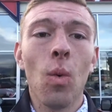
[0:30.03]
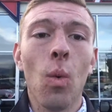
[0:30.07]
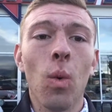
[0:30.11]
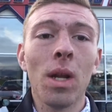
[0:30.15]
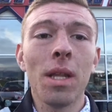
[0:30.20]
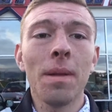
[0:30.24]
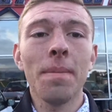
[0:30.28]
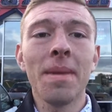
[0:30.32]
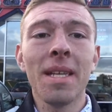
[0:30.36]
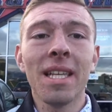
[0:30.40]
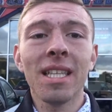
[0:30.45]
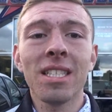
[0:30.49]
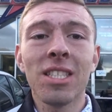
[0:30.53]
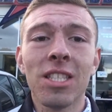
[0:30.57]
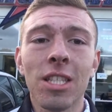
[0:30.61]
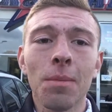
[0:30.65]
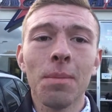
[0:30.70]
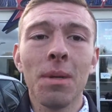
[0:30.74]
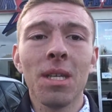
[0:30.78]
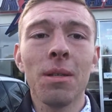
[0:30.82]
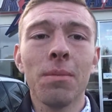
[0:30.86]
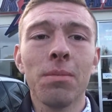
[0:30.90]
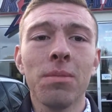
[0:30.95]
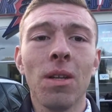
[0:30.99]
what it means
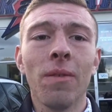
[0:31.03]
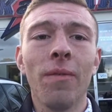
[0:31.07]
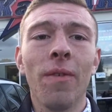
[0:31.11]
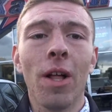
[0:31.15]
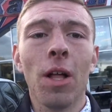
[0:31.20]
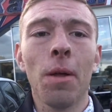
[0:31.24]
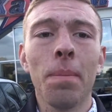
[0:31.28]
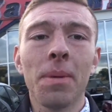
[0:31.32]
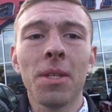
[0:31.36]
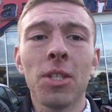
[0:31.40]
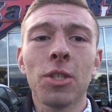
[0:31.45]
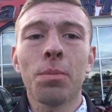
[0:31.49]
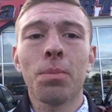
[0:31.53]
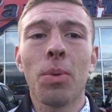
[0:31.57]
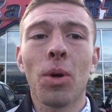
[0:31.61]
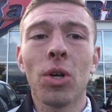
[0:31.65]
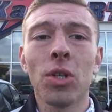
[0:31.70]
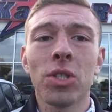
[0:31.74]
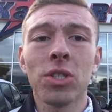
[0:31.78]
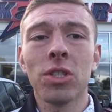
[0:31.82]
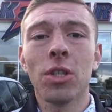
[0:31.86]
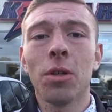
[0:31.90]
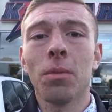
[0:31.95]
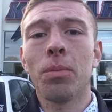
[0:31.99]
to be developing your
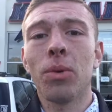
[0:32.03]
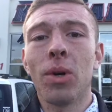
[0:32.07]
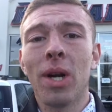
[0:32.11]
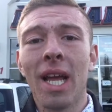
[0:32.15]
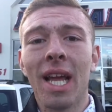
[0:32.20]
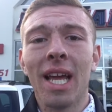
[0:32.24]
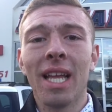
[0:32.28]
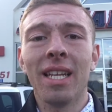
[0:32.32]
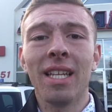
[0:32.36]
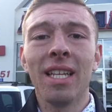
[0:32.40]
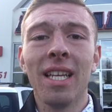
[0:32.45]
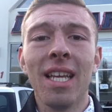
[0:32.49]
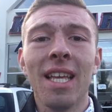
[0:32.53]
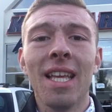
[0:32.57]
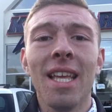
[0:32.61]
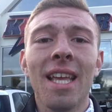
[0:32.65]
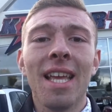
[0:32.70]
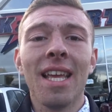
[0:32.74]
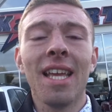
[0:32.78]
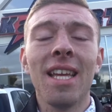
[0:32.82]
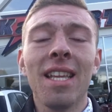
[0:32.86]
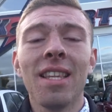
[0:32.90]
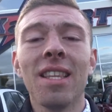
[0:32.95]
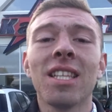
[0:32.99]
personal brand
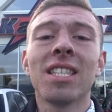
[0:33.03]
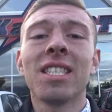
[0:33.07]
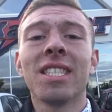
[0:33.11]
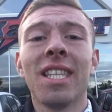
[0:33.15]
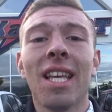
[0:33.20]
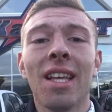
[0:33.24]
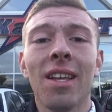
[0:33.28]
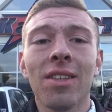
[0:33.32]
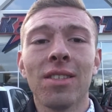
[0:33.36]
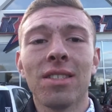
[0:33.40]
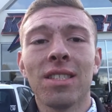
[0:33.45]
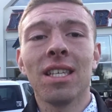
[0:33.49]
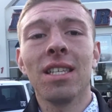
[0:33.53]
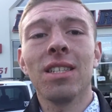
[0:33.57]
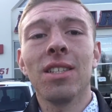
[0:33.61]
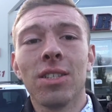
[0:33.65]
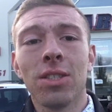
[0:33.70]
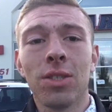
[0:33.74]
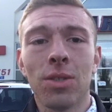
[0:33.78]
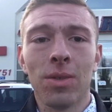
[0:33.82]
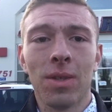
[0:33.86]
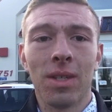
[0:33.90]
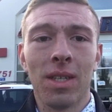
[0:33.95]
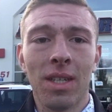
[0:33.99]
in the sales
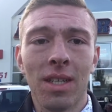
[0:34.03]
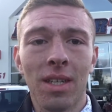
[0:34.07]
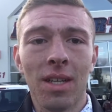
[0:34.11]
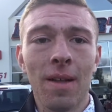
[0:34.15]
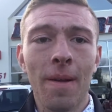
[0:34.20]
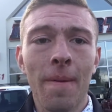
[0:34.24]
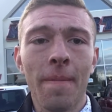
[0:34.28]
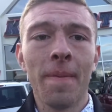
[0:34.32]
industry.